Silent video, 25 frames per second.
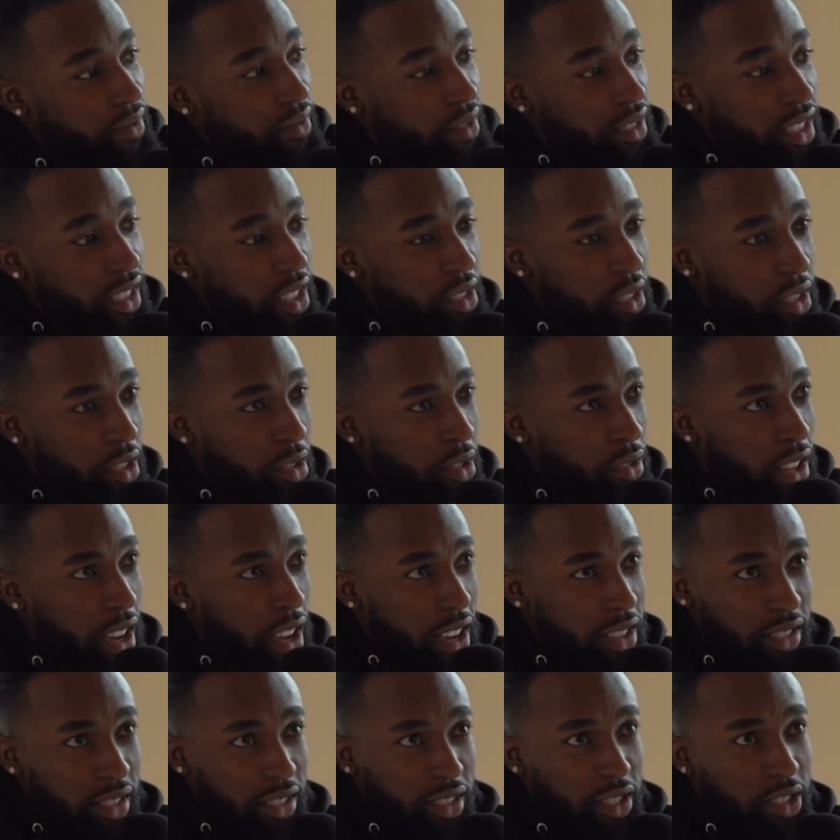This is
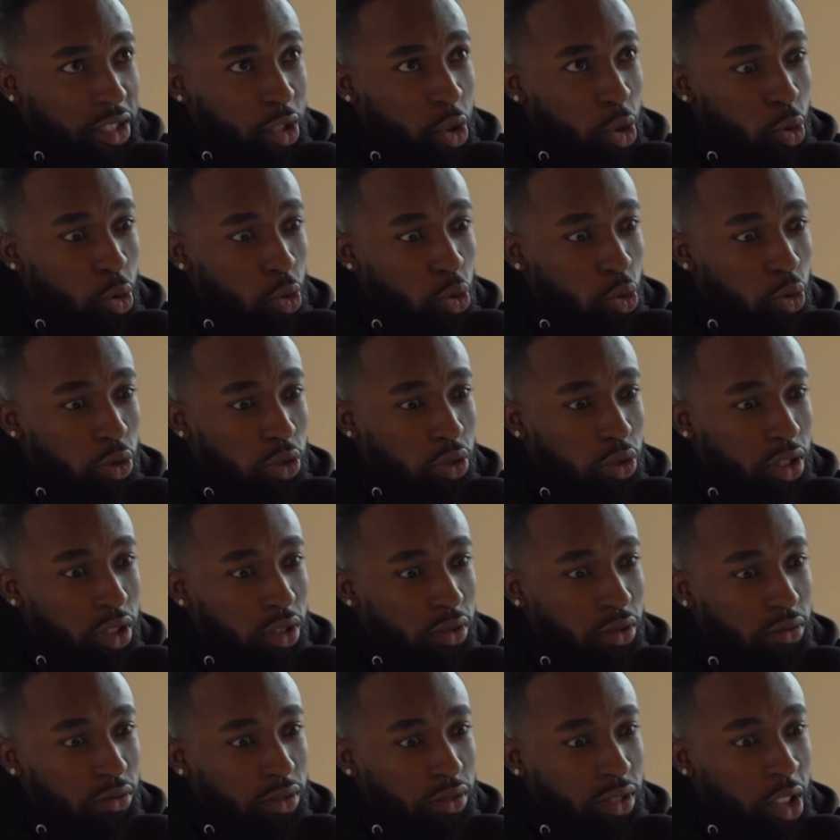2000.
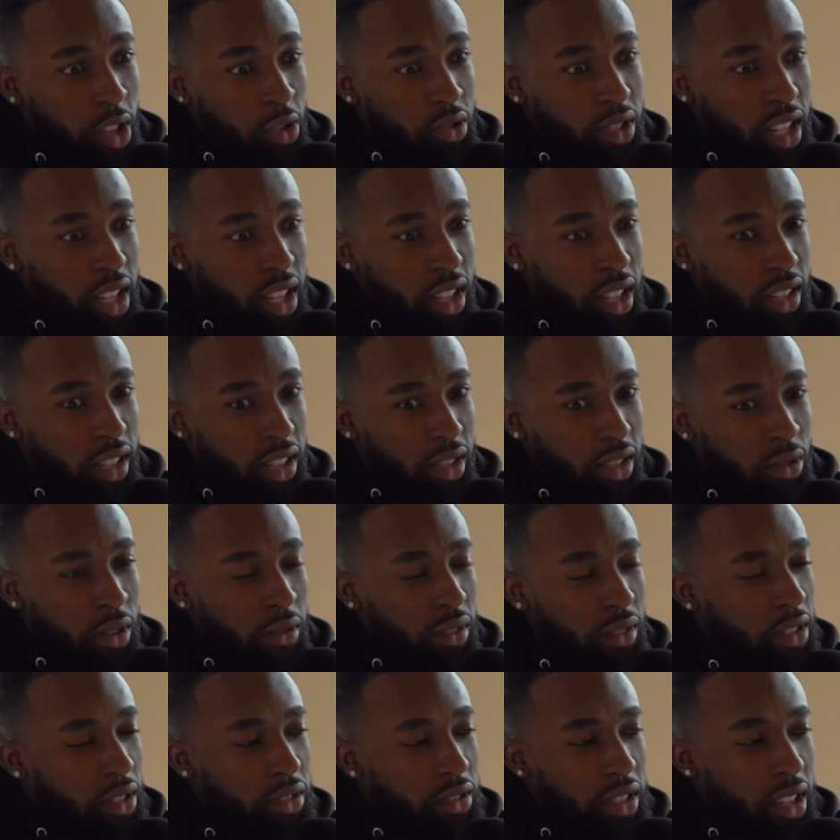12 or
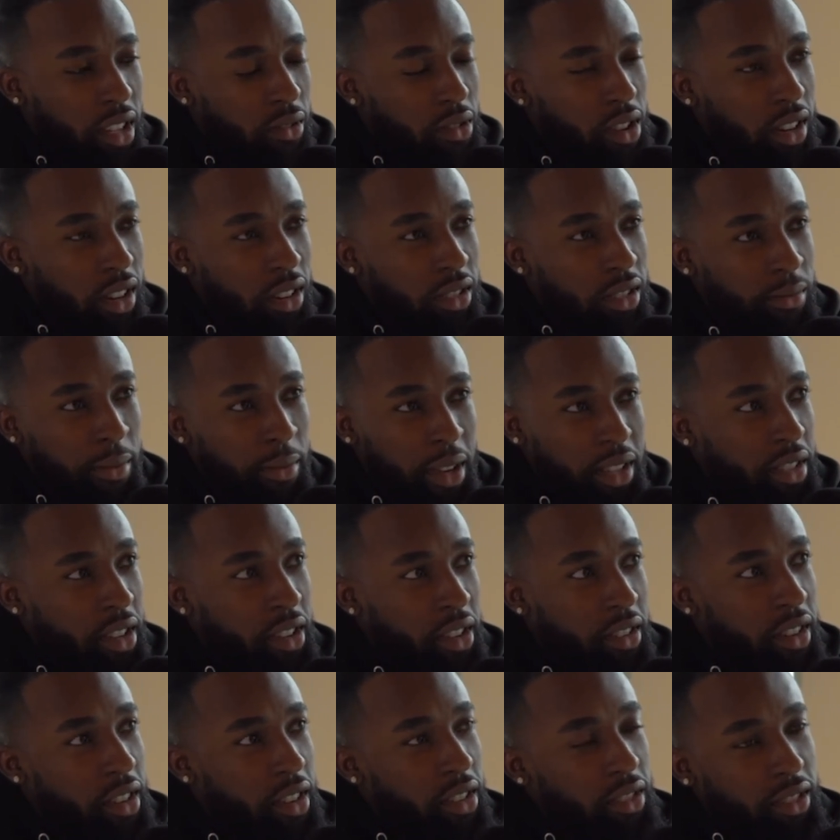13 when I was my senior
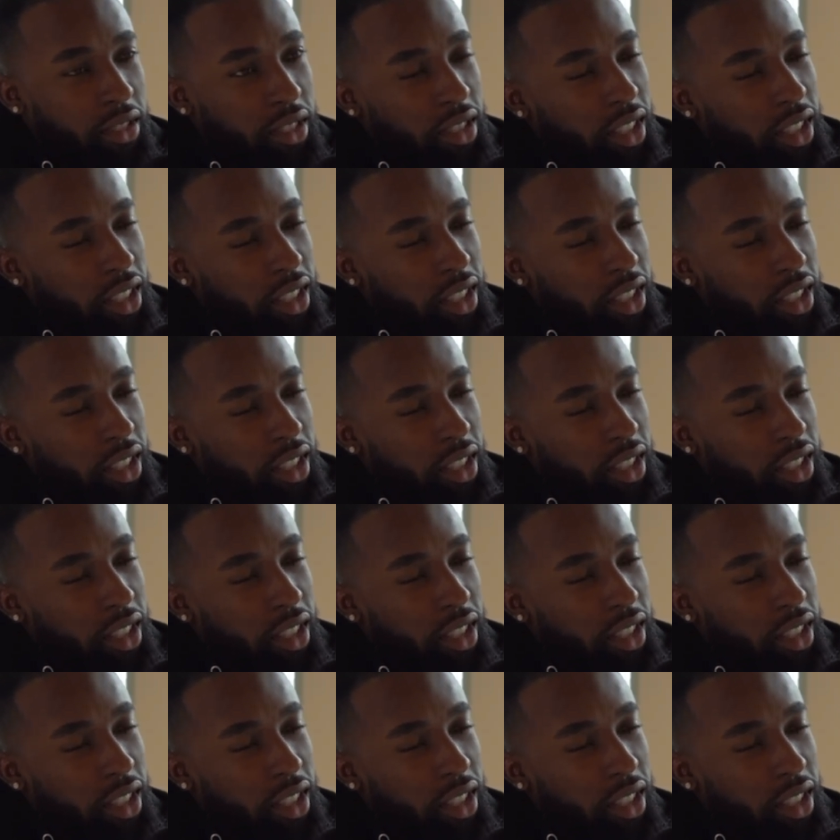year.